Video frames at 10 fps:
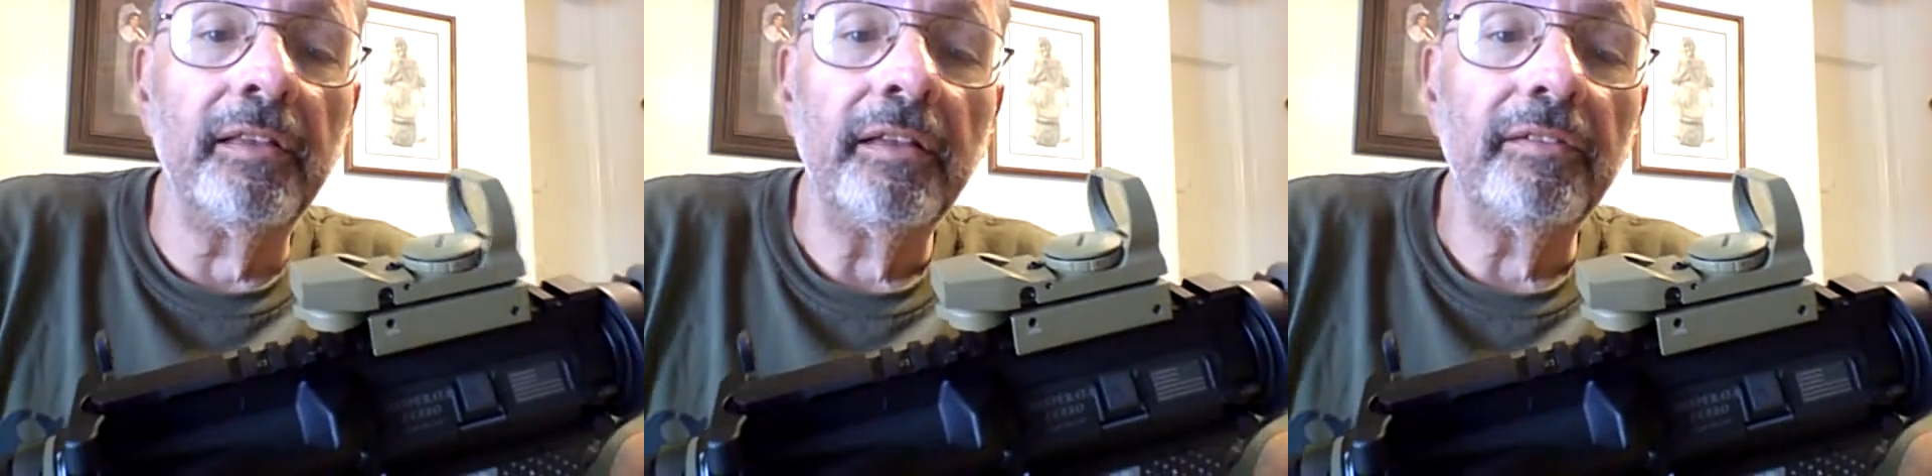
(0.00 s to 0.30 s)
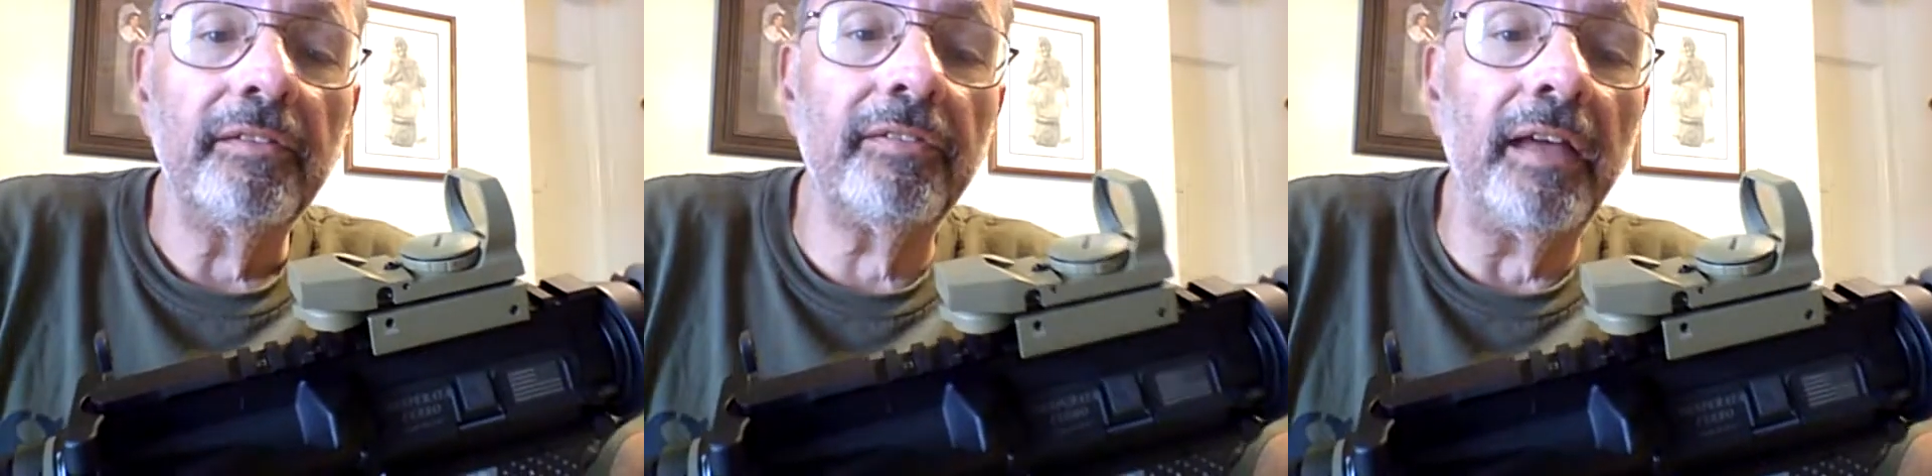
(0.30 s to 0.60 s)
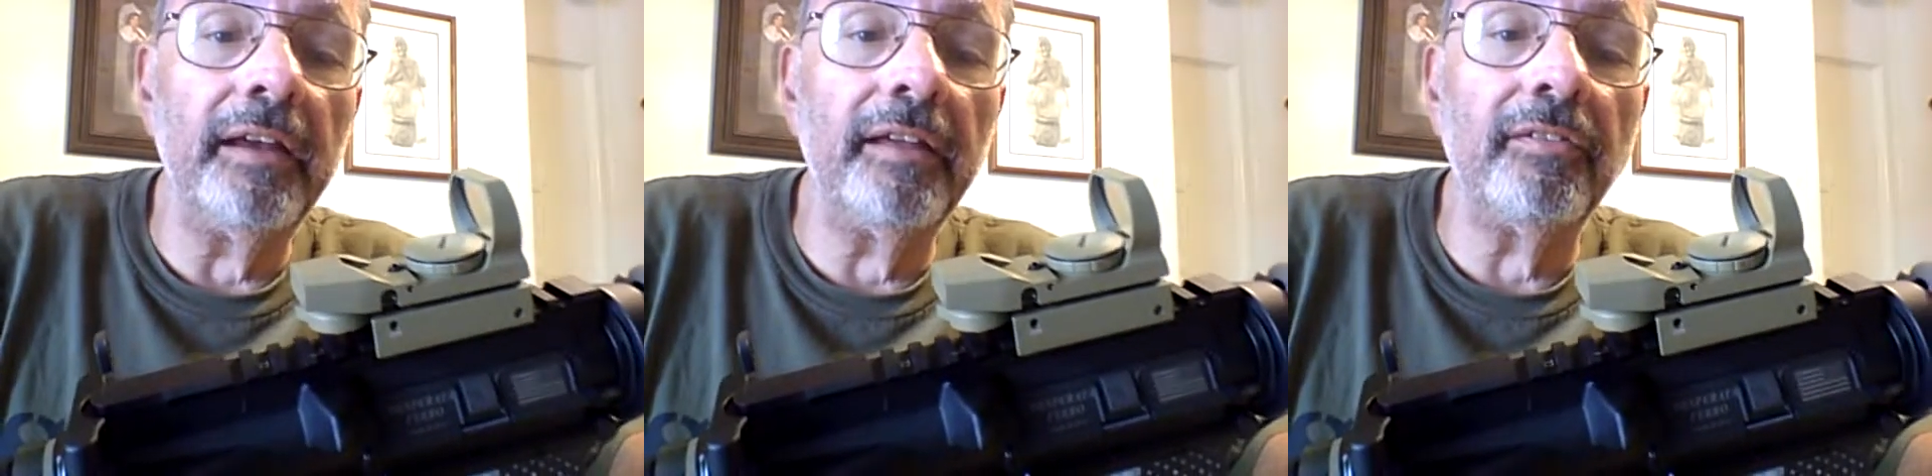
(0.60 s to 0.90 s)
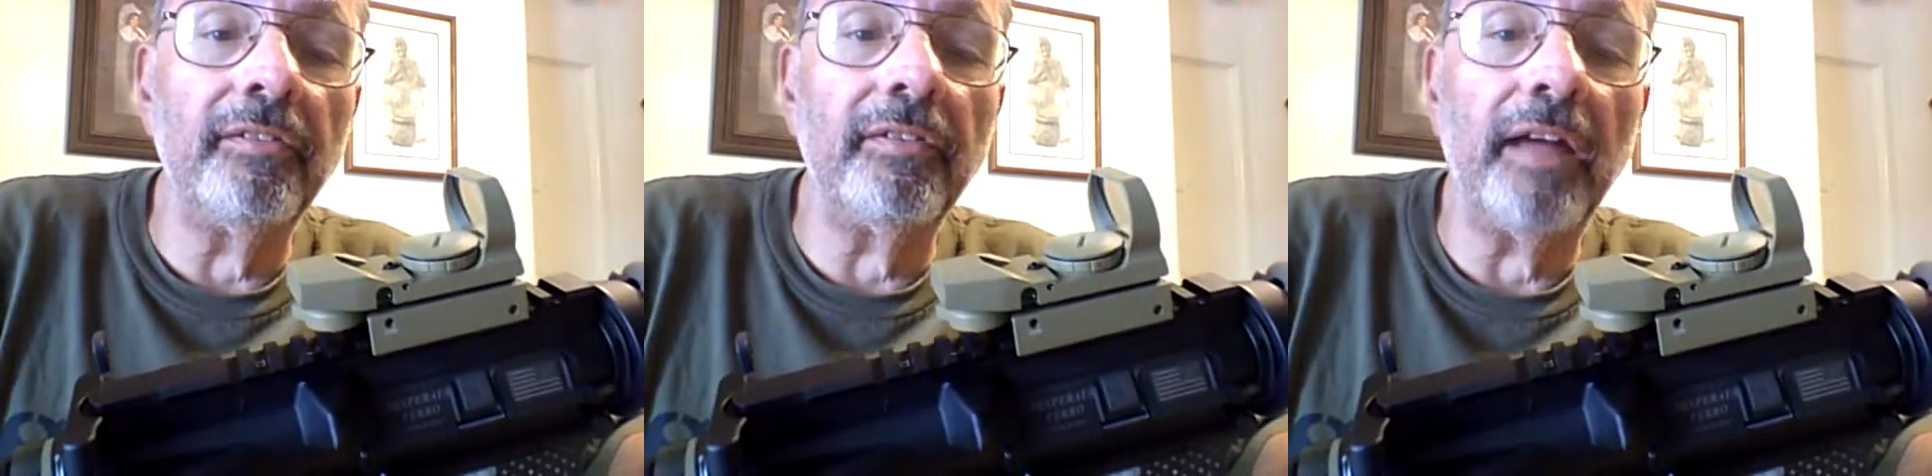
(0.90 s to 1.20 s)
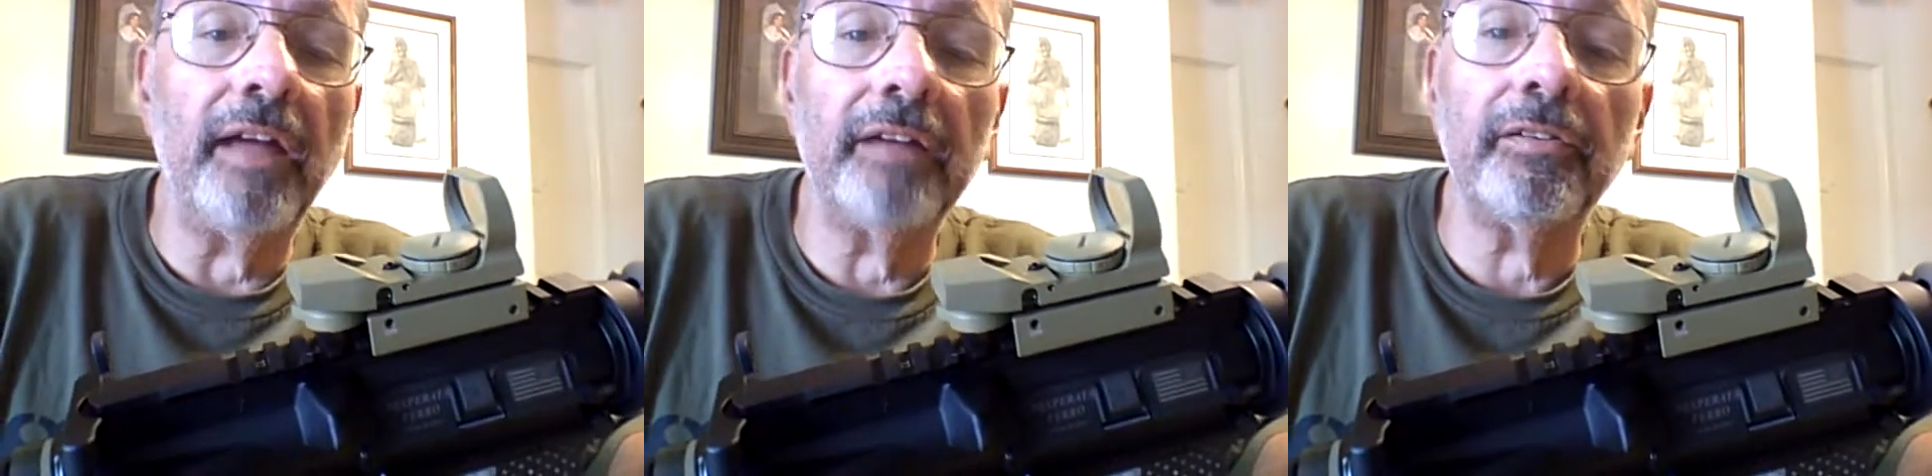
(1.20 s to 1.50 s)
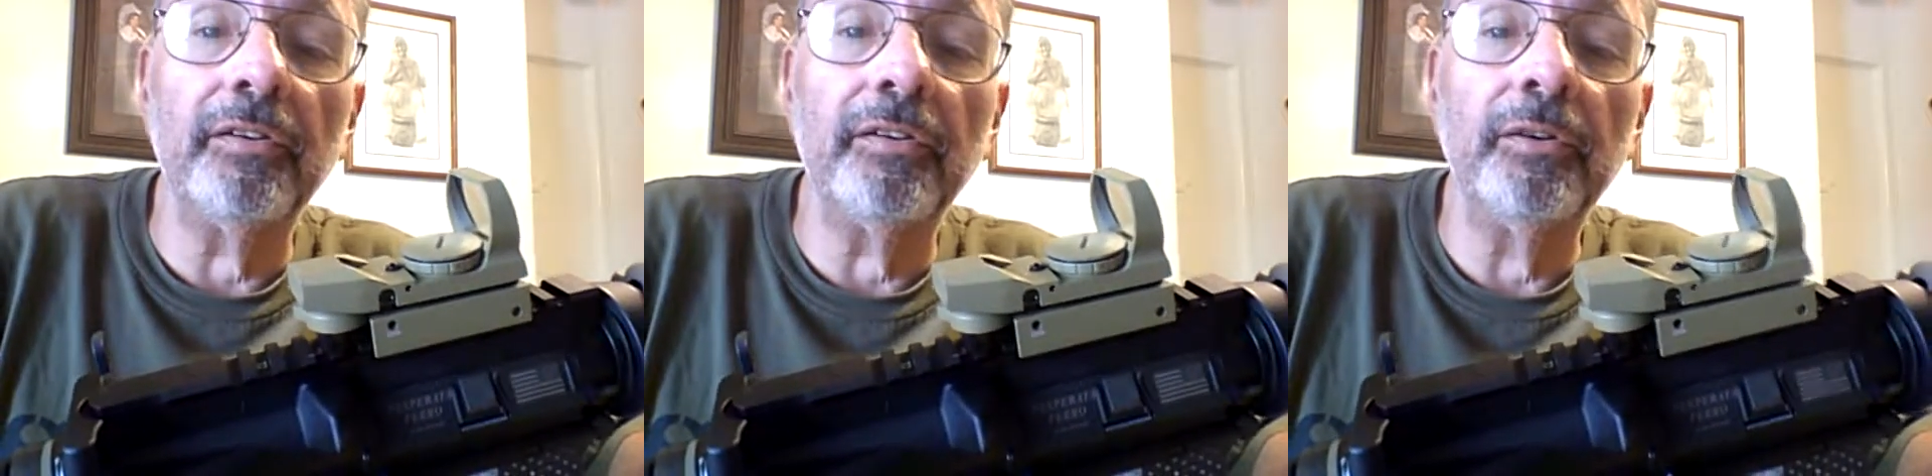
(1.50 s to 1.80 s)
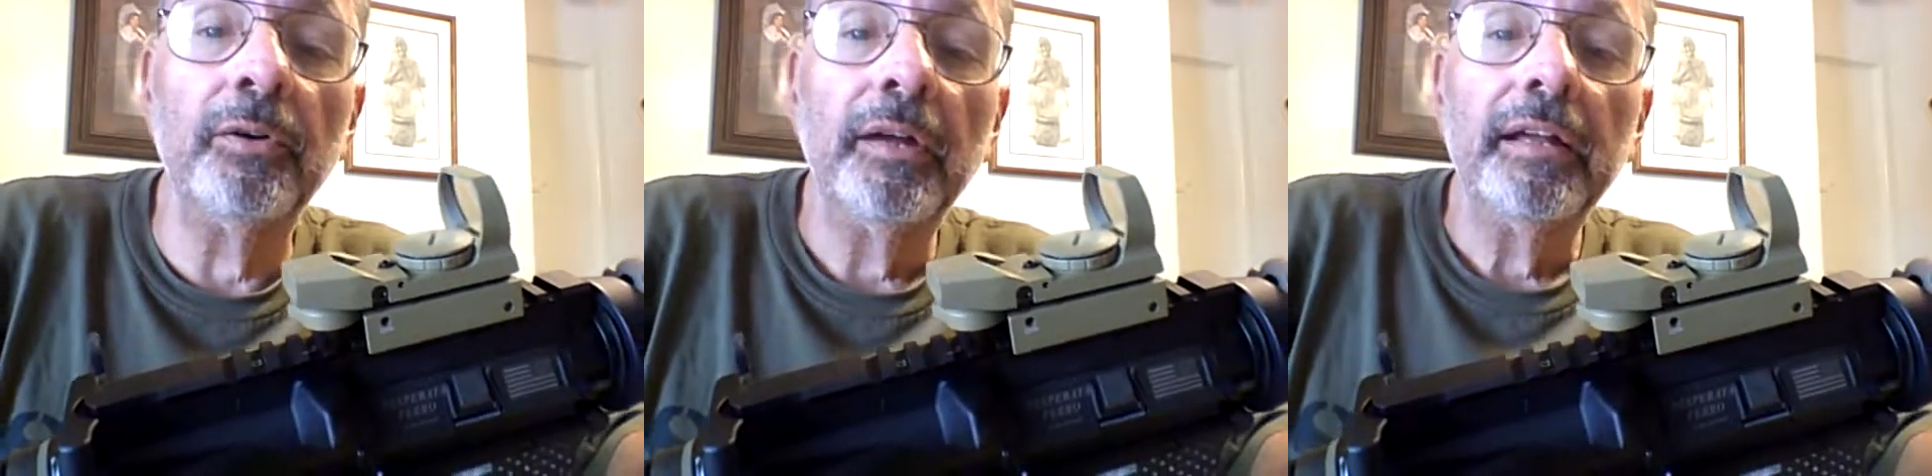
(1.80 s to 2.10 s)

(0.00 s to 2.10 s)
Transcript: sight is attached to.